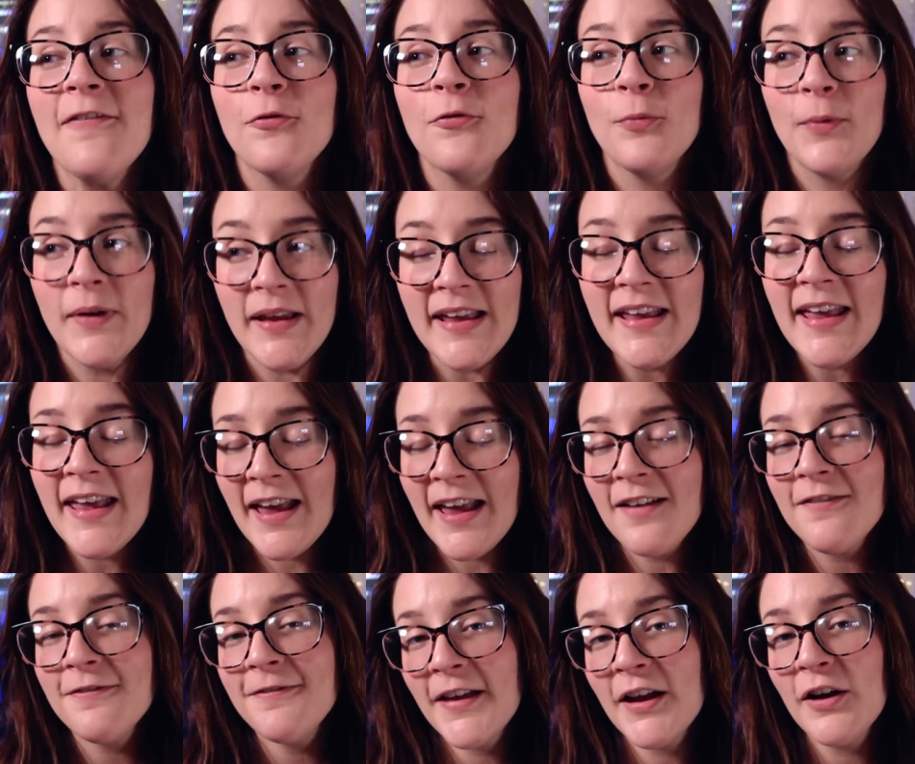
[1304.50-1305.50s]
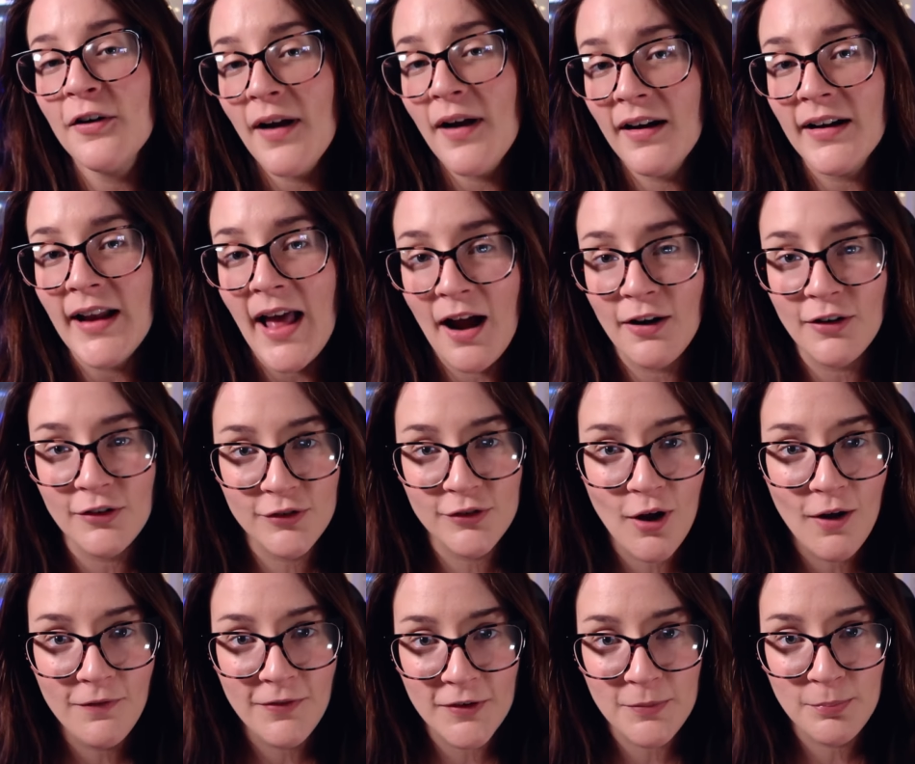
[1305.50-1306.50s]
If we can't figure out how to
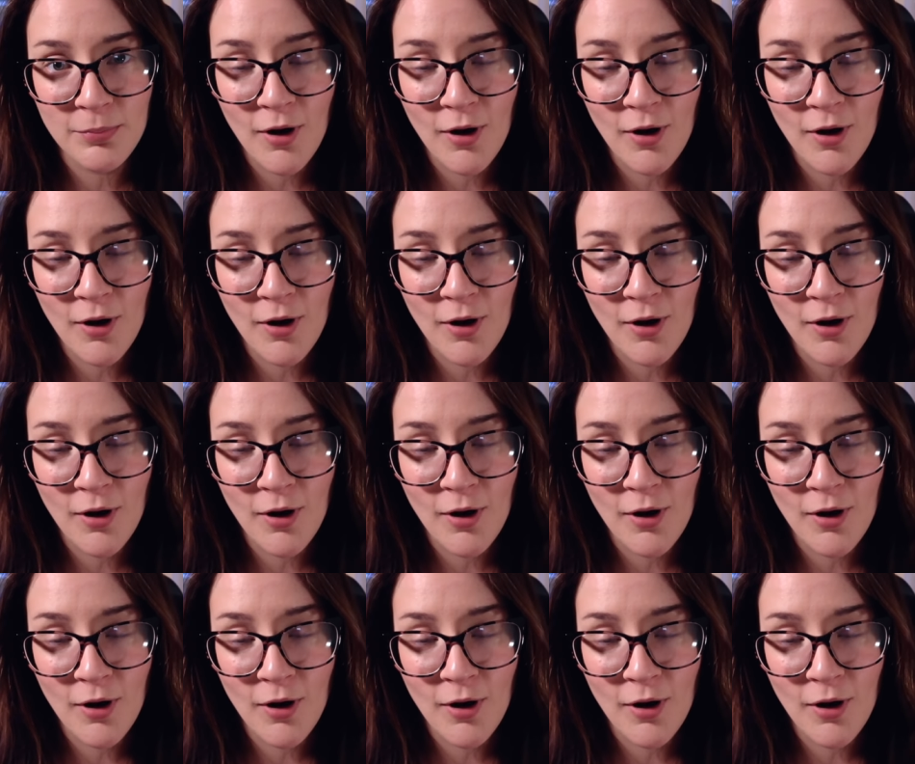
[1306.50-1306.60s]
solve this